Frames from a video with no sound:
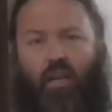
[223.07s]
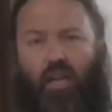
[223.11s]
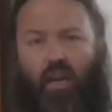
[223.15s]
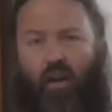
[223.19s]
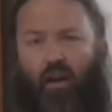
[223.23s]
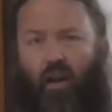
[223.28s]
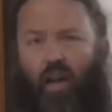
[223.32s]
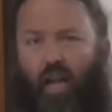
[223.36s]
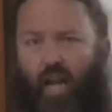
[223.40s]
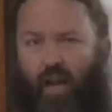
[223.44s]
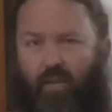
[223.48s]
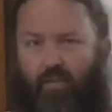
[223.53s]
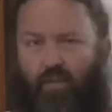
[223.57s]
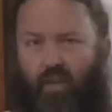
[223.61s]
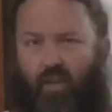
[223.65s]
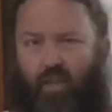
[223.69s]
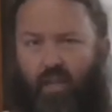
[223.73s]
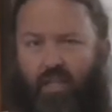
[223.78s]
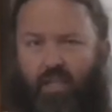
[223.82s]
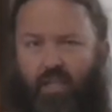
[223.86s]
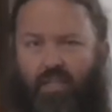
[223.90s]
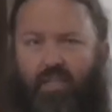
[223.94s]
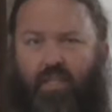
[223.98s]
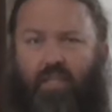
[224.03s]
Now, I have a
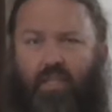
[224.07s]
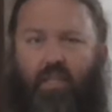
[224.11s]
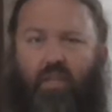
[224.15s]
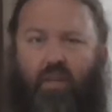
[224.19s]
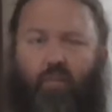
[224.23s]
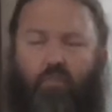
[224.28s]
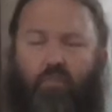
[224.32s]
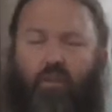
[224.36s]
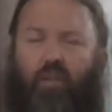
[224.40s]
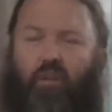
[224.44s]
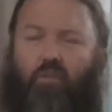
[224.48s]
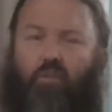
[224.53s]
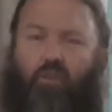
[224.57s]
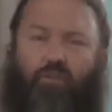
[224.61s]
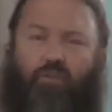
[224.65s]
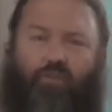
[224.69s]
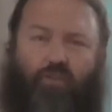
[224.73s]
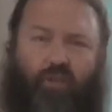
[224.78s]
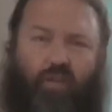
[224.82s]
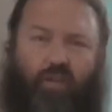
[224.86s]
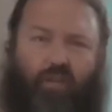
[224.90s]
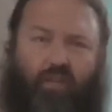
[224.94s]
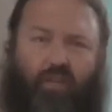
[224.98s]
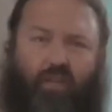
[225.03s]
list here. I'm going to
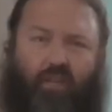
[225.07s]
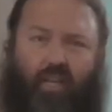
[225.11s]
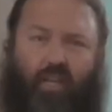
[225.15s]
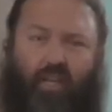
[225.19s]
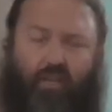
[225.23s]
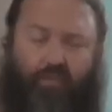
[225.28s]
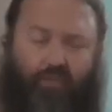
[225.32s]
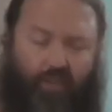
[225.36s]
refer to that